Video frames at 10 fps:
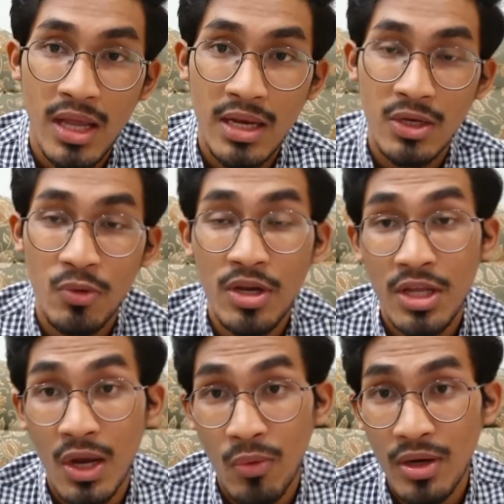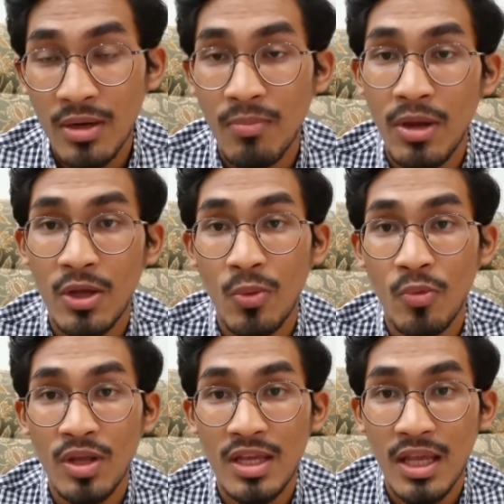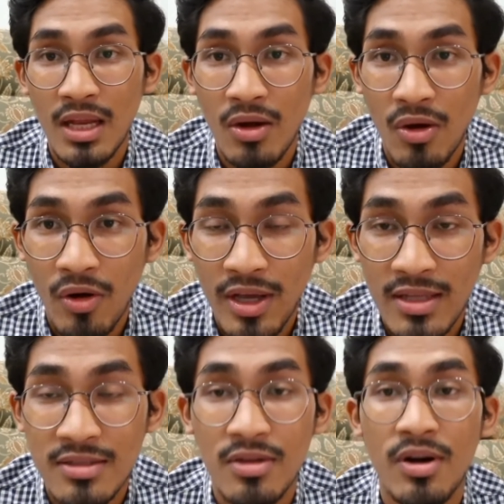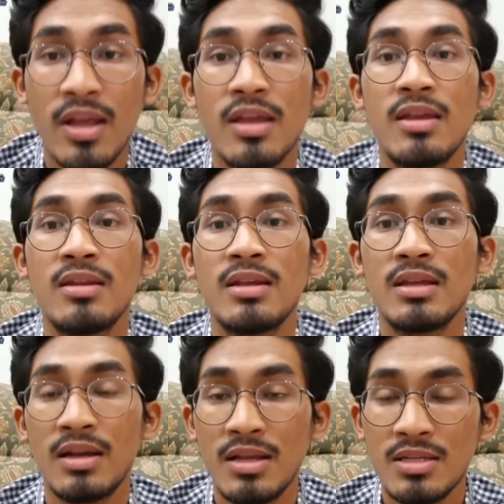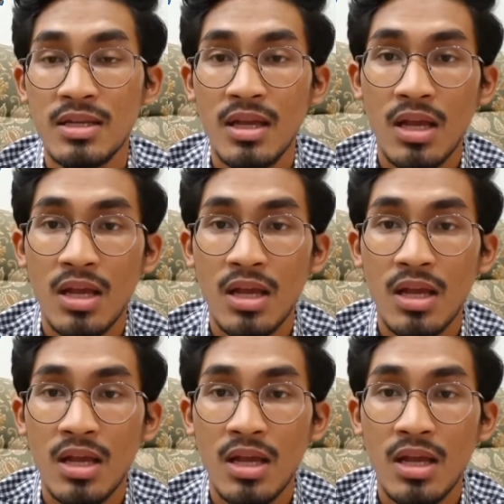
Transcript: and doing their work by communicate or interact in English